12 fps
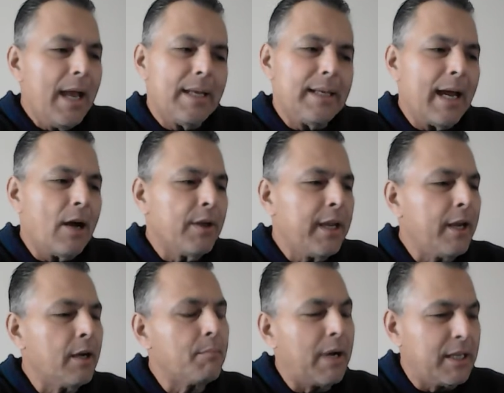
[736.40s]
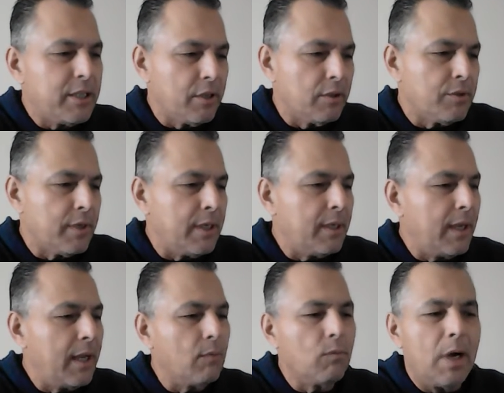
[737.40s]
And now hear, my children,
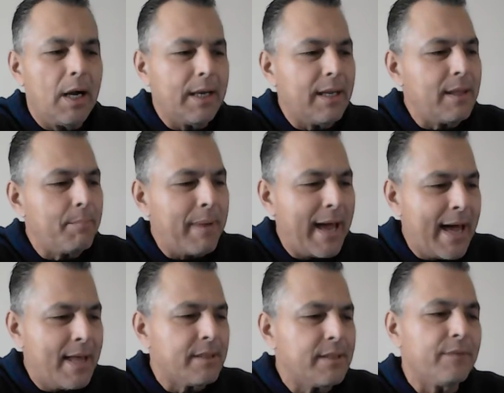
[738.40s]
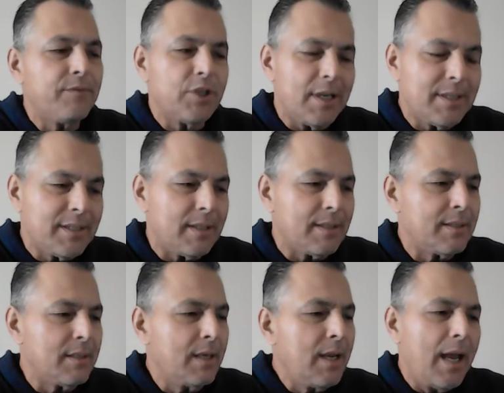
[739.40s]
and walk in the paths of
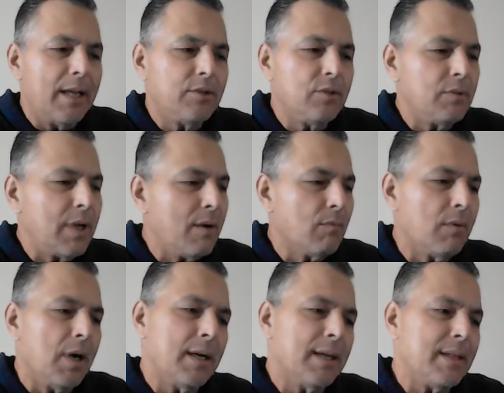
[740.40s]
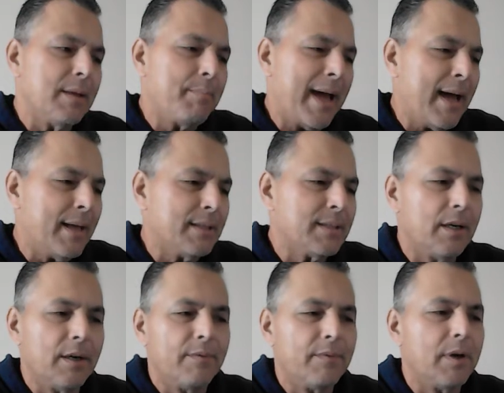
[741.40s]
justice, and do not walk in the paths
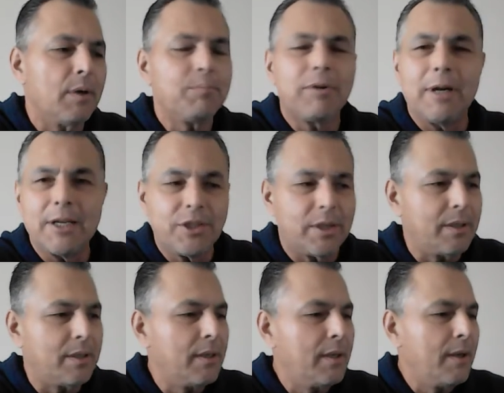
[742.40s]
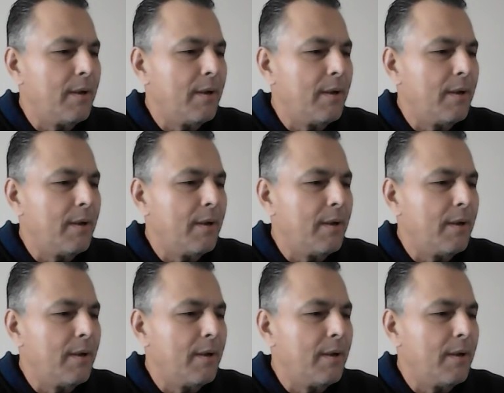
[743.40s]
of oppression.